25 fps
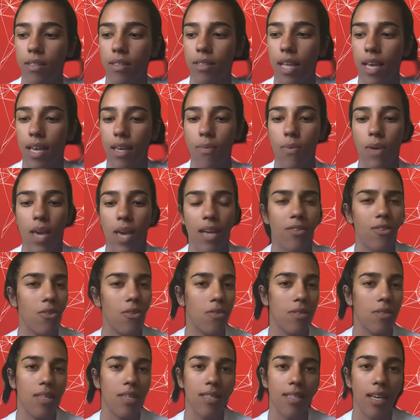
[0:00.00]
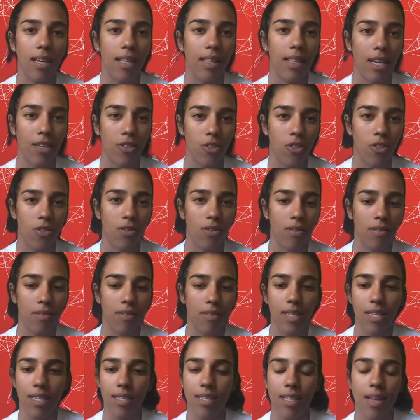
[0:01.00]
like we had to use this electrical
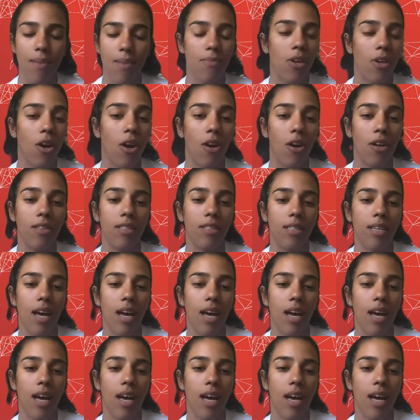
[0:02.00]
system called